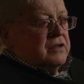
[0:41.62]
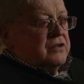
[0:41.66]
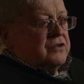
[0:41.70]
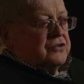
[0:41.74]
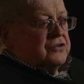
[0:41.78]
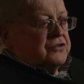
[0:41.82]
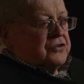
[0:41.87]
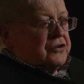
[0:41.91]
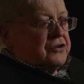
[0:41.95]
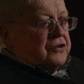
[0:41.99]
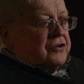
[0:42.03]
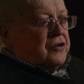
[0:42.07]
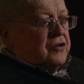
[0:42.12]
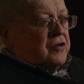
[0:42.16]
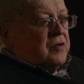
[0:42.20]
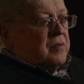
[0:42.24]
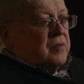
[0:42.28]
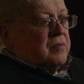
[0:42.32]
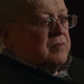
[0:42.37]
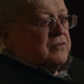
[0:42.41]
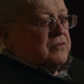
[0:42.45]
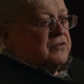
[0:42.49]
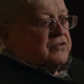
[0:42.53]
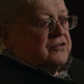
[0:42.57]
The
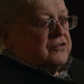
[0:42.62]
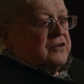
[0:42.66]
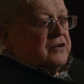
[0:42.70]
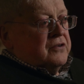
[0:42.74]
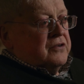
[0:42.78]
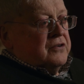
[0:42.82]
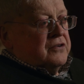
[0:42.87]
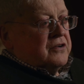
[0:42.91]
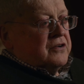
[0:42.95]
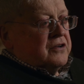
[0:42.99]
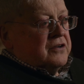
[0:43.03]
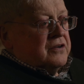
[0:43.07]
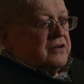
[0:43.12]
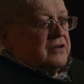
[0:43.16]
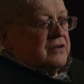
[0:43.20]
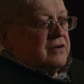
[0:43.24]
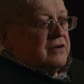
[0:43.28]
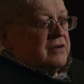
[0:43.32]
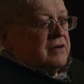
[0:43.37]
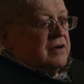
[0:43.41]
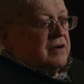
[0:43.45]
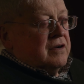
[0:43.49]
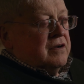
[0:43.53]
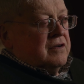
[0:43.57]
term serial
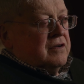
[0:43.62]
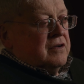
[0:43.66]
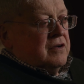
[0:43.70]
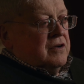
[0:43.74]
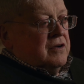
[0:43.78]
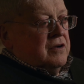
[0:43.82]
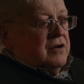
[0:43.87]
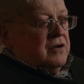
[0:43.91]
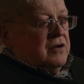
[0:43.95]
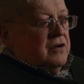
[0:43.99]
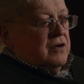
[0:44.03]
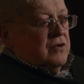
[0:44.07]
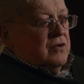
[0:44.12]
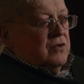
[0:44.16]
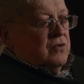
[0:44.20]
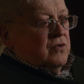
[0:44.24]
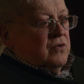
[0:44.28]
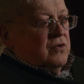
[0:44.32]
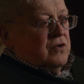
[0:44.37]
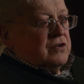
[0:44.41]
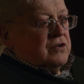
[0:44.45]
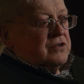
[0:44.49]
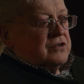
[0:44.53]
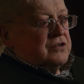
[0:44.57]
killer
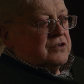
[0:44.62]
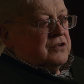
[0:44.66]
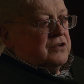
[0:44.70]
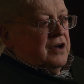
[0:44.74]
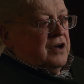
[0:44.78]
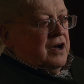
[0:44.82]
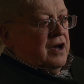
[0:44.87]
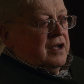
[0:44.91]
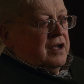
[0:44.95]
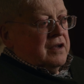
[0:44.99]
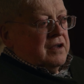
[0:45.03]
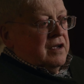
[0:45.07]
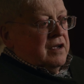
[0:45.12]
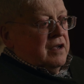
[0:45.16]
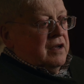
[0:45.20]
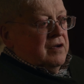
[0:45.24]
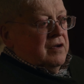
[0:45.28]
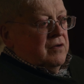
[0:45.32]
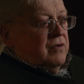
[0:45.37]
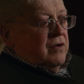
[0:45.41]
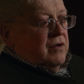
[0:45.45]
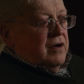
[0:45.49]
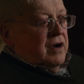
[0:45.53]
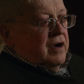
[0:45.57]
was not
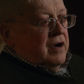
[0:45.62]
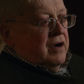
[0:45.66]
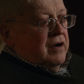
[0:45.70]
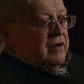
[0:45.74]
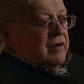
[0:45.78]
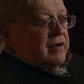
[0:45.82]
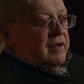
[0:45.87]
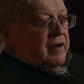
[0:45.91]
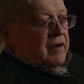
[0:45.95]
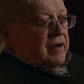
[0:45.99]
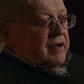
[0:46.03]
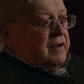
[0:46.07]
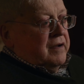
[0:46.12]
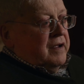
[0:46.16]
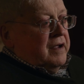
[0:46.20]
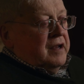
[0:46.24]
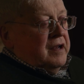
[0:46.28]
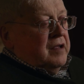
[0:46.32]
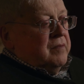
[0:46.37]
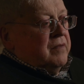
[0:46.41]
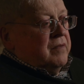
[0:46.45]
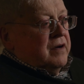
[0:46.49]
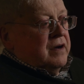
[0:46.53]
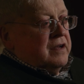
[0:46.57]
anywhere on
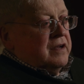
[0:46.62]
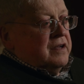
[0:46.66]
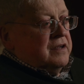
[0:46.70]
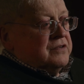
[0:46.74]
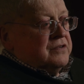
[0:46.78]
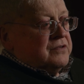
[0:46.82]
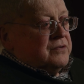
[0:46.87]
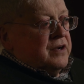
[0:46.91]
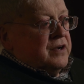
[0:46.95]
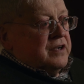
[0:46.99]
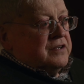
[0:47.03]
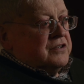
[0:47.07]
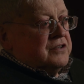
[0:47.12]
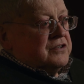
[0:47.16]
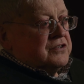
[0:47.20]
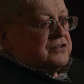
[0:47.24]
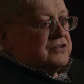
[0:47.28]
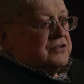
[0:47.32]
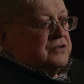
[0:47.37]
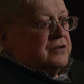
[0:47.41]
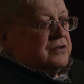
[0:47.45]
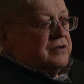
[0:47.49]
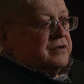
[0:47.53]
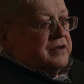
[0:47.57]
anybody's
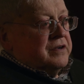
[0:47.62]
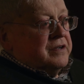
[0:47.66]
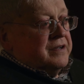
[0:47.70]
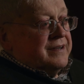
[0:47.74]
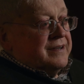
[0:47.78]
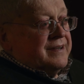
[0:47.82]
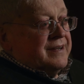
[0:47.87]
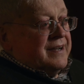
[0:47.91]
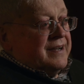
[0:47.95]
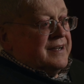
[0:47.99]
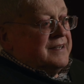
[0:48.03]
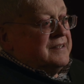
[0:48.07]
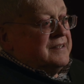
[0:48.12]
register in